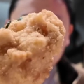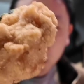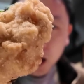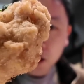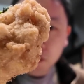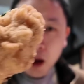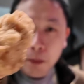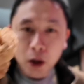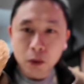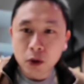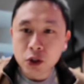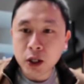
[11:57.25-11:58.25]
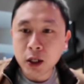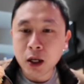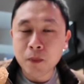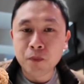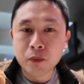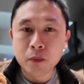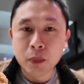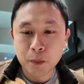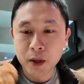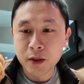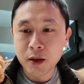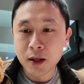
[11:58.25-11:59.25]
kind of like popcorn chicken,
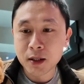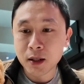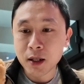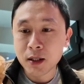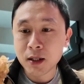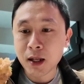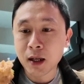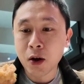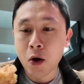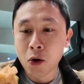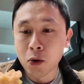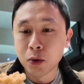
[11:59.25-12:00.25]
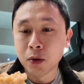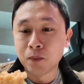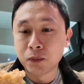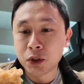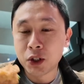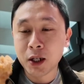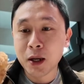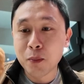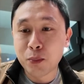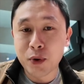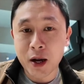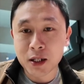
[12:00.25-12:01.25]
but this is like a whole
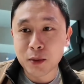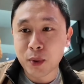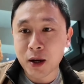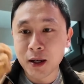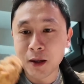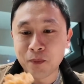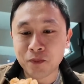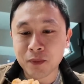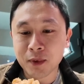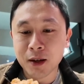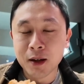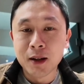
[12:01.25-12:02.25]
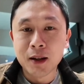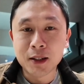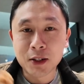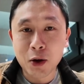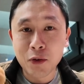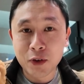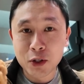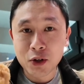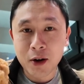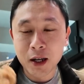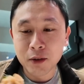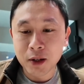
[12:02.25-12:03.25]
chicken breast bite. Let's go for a
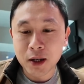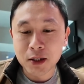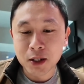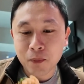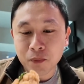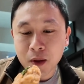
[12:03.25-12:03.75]
try of this.